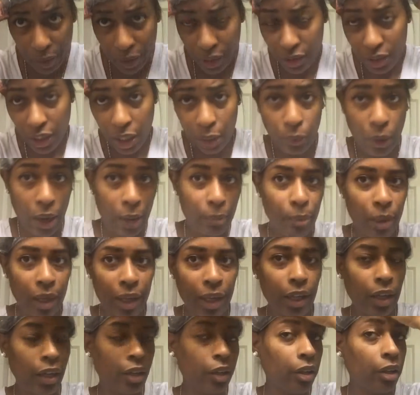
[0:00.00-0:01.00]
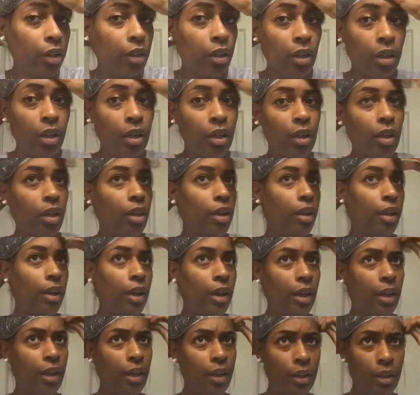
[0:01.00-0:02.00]
minutes. I wrap my hair,
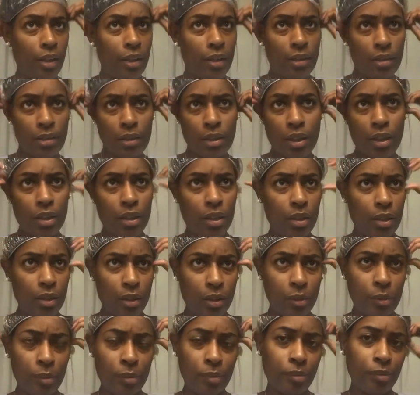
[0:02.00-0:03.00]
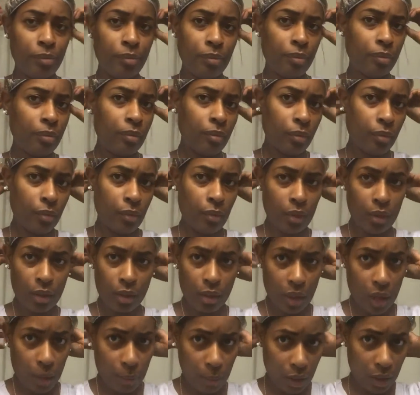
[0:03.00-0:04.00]
and I'm
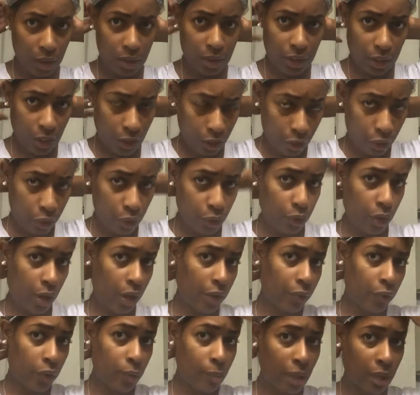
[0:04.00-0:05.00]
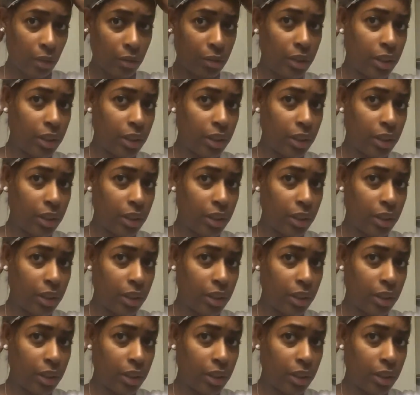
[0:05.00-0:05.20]
going to sit under the dryer for about